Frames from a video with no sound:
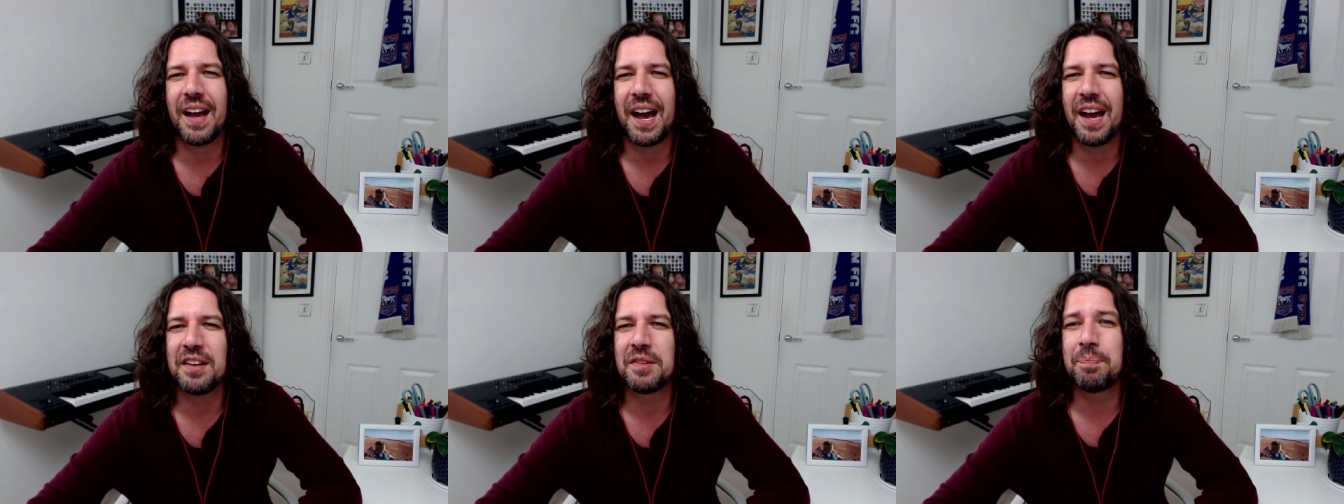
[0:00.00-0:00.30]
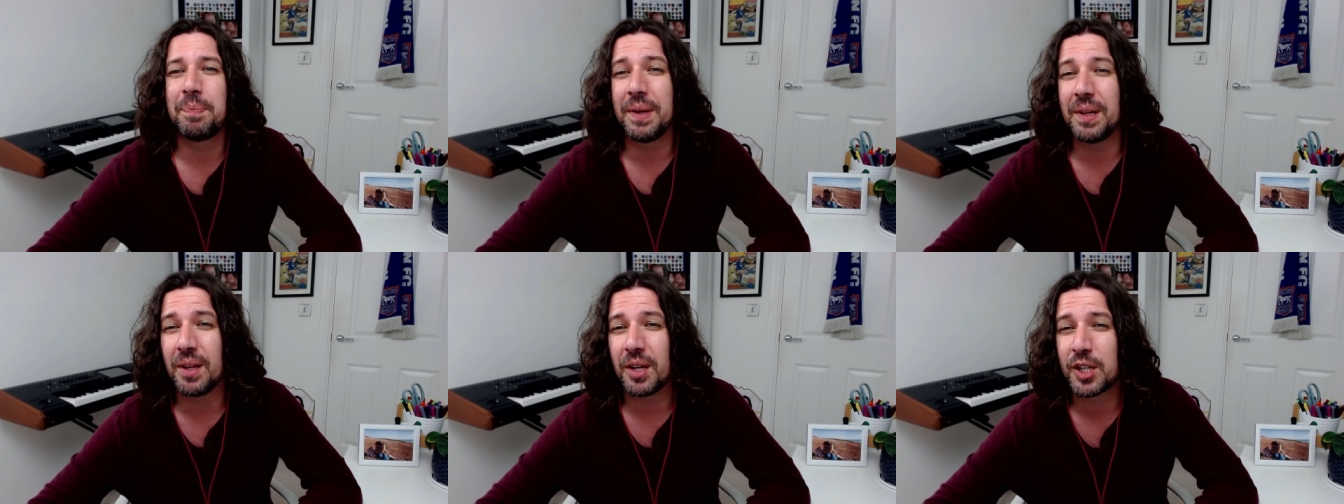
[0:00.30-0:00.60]
has
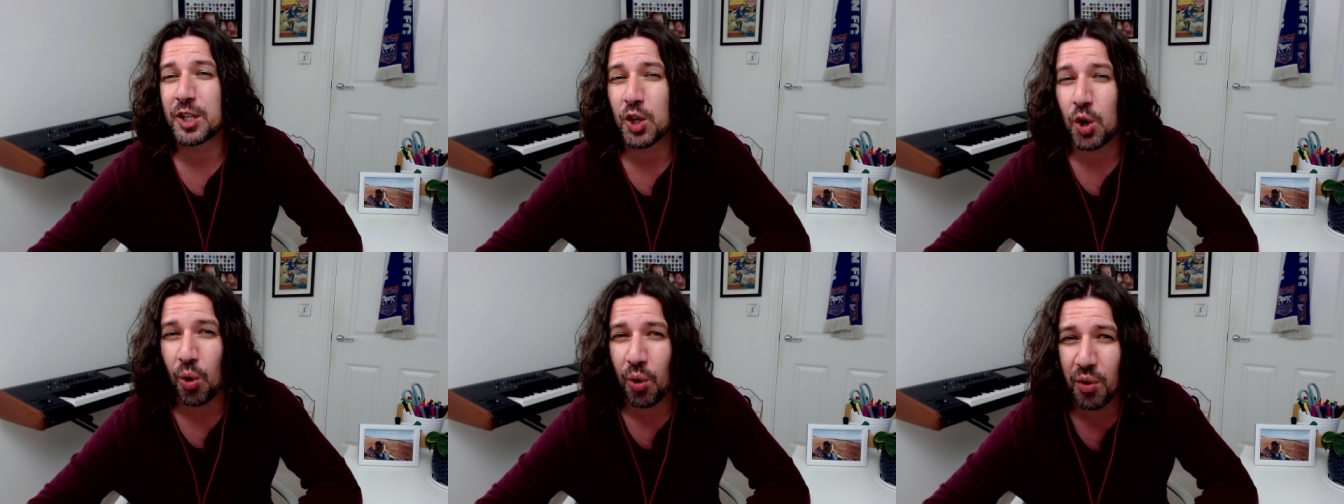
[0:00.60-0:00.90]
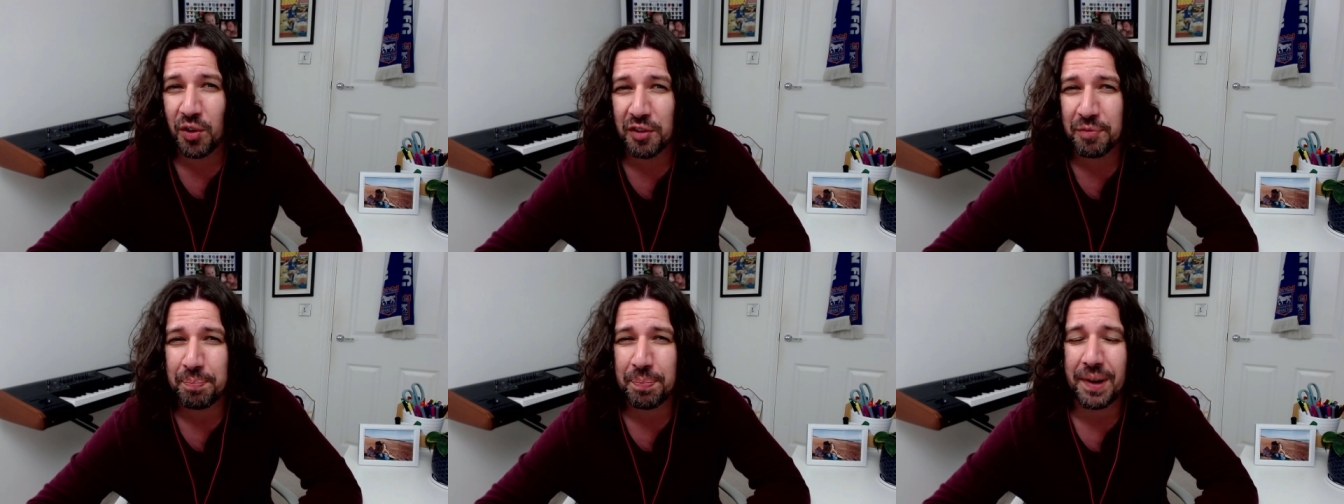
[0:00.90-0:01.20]
built a
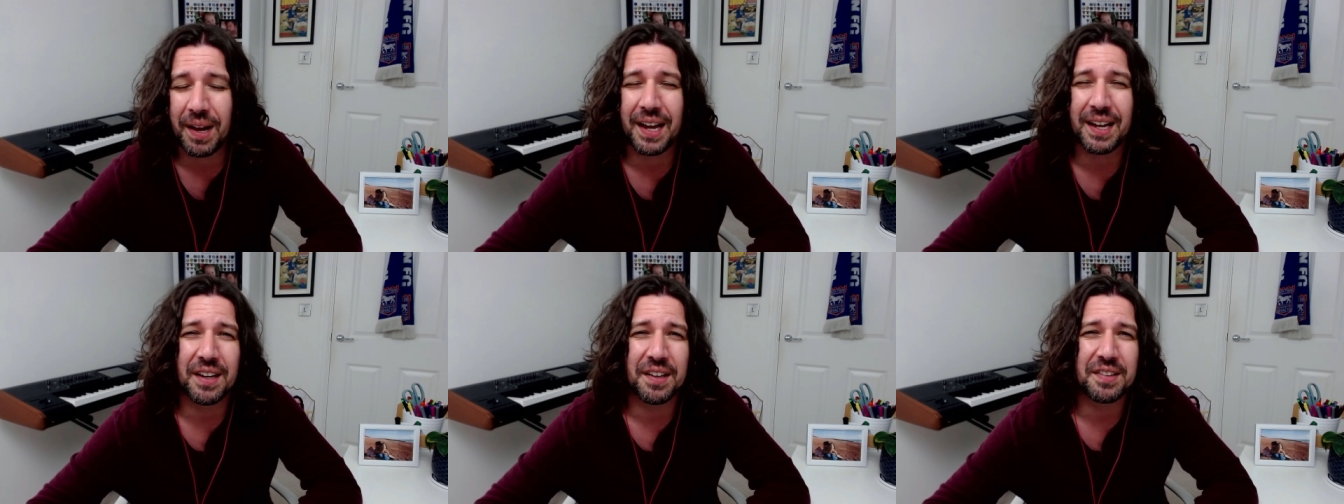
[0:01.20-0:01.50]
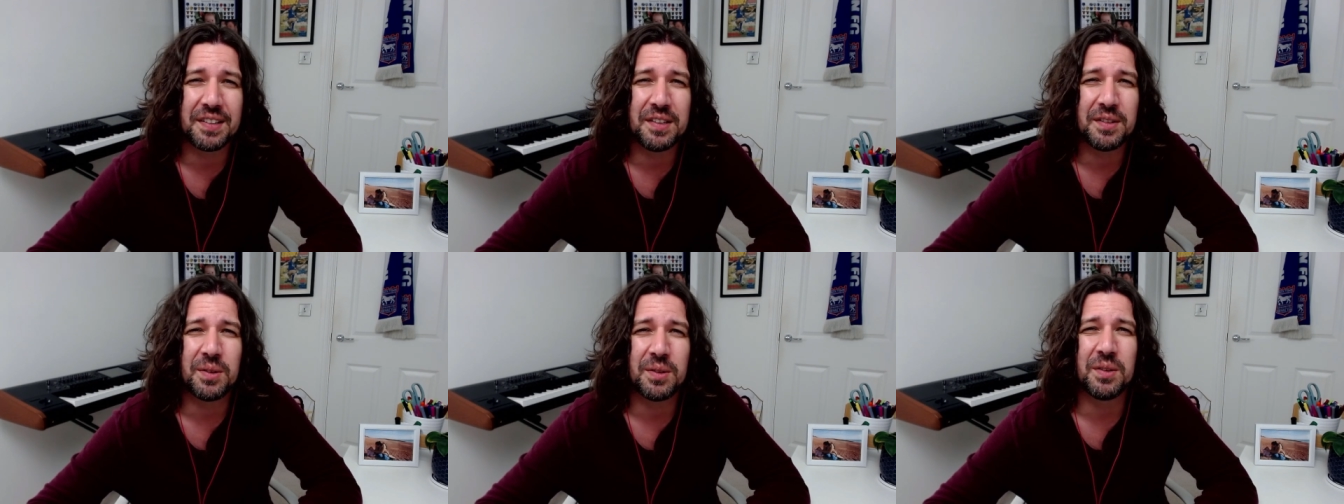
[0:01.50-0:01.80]
core of
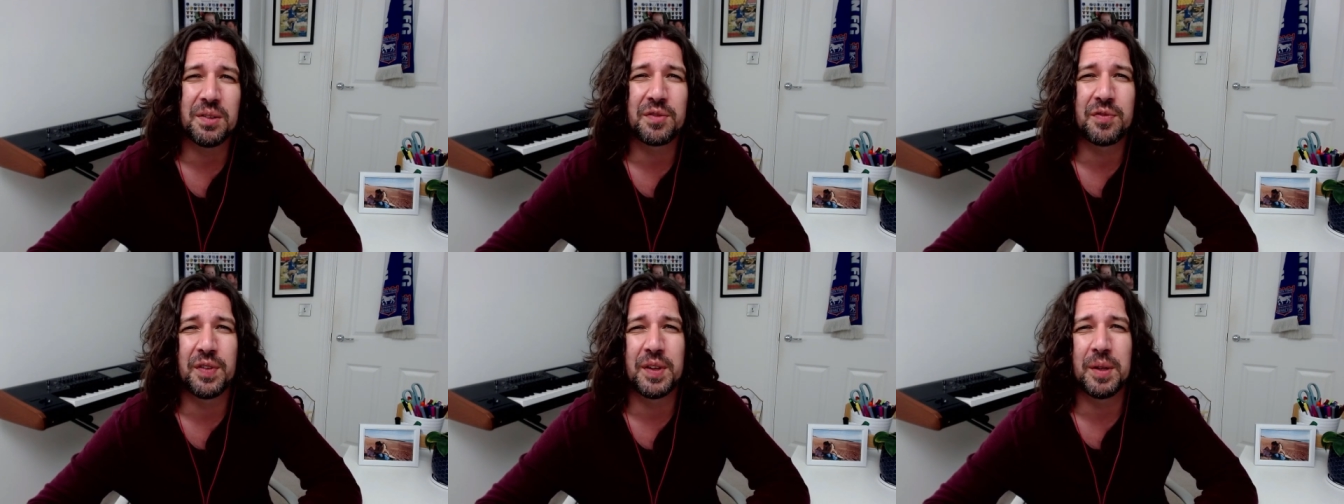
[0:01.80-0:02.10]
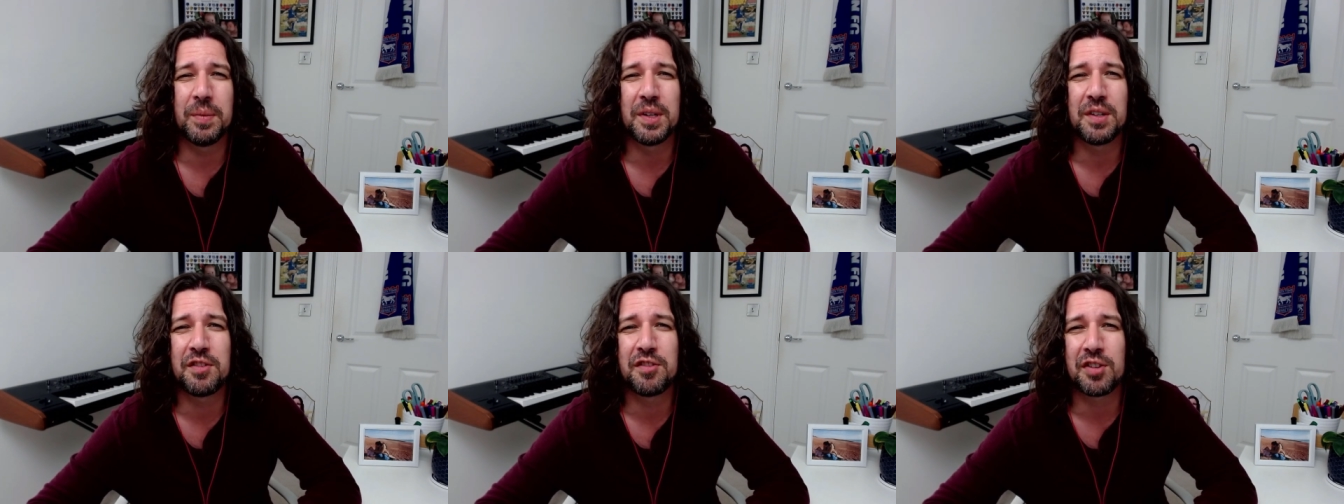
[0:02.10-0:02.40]
players he's used for the
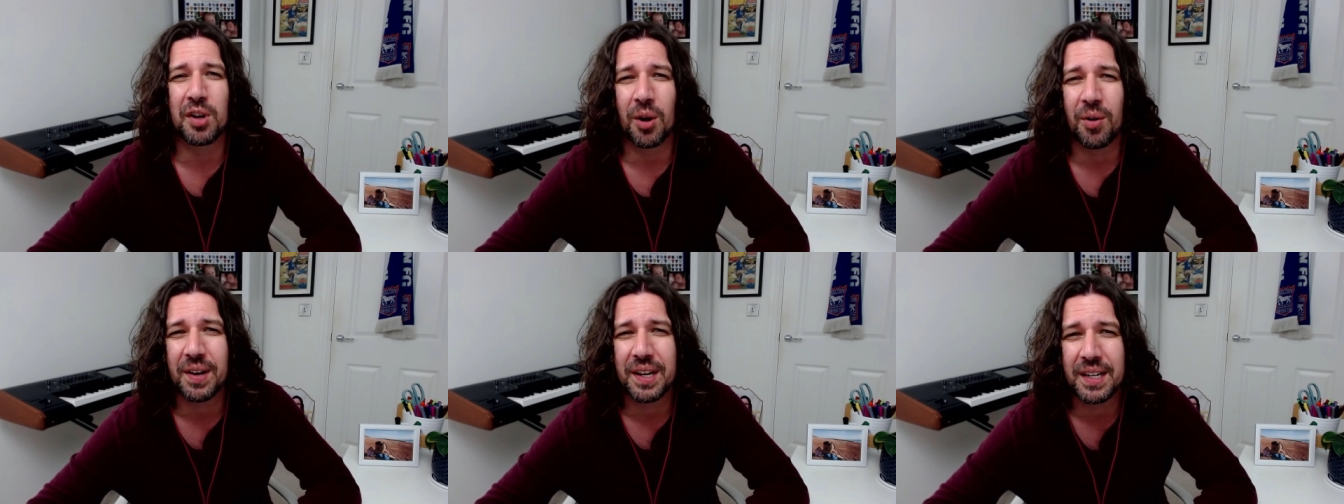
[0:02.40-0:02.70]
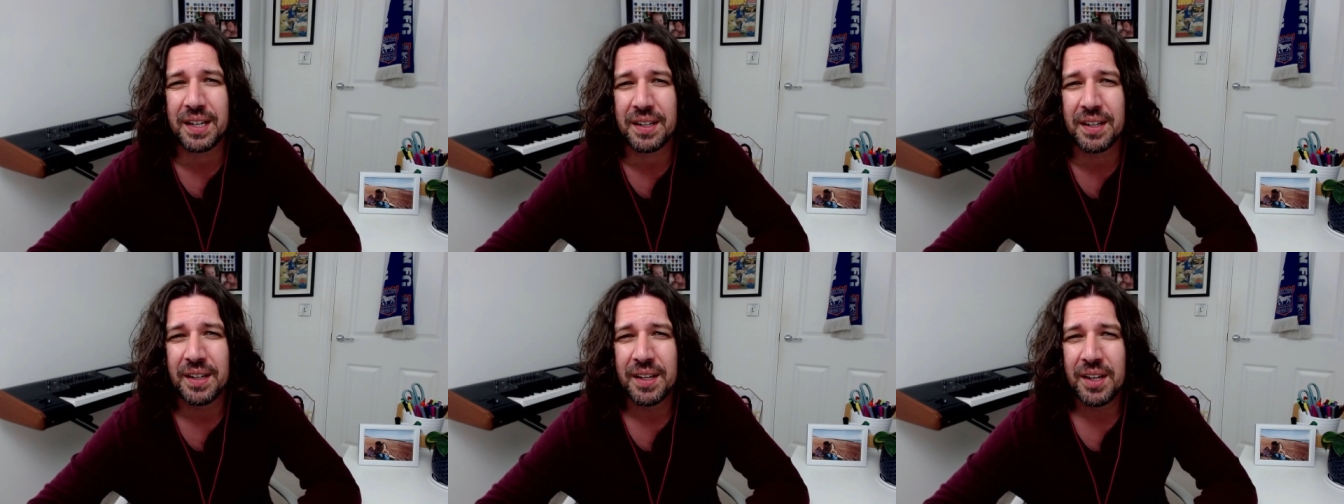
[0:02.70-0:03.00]

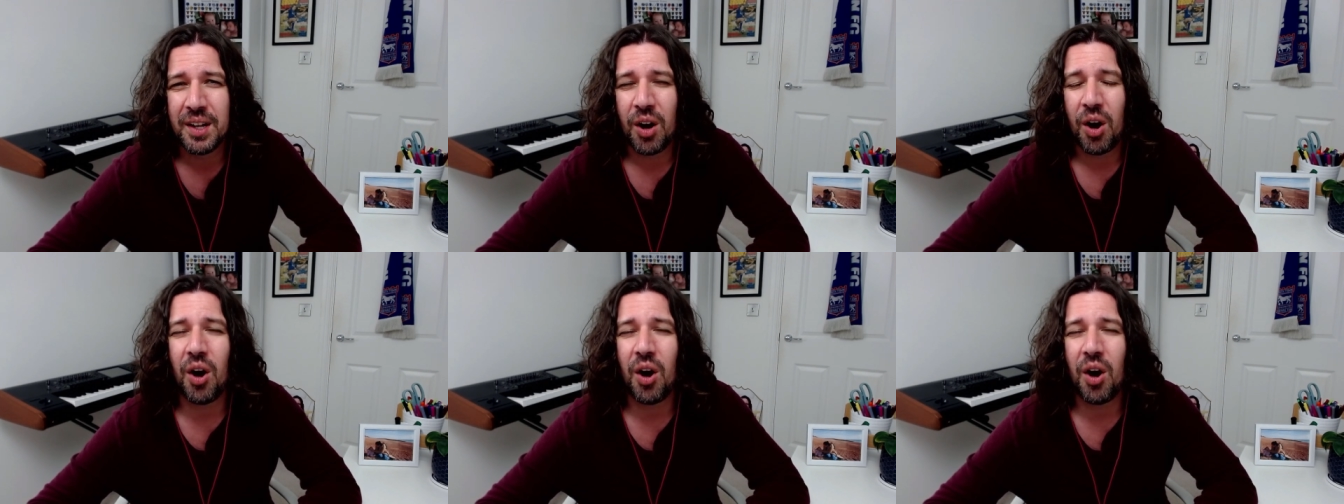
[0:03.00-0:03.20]
majority